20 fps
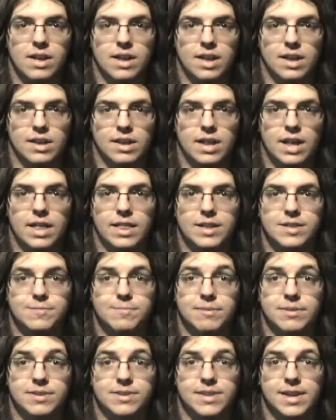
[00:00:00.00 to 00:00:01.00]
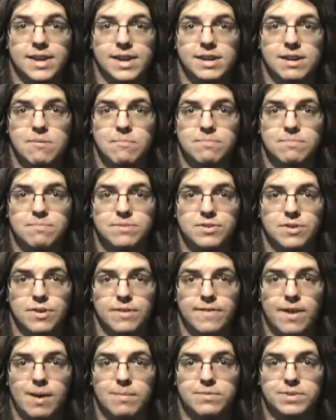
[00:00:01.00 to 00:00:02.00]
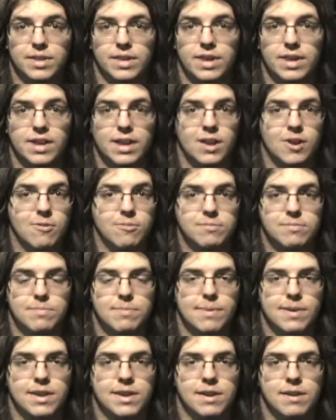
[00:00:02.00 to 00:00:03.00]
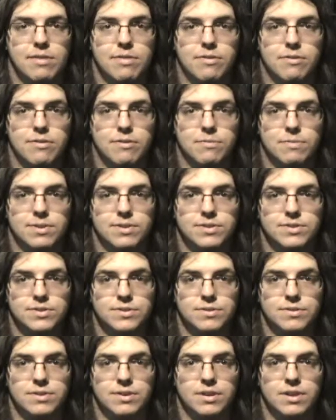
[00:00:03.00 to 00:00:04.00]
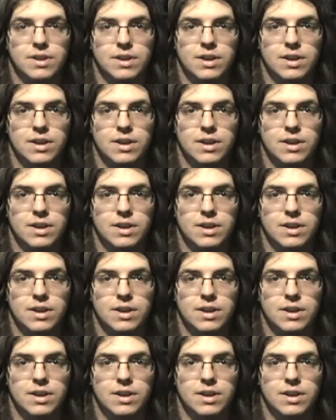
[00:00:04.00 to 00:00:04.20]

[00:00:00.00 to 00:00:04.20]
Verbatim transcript: And that's been the 2nd episode of Obsolete. I hope to be making a 3rd one soon.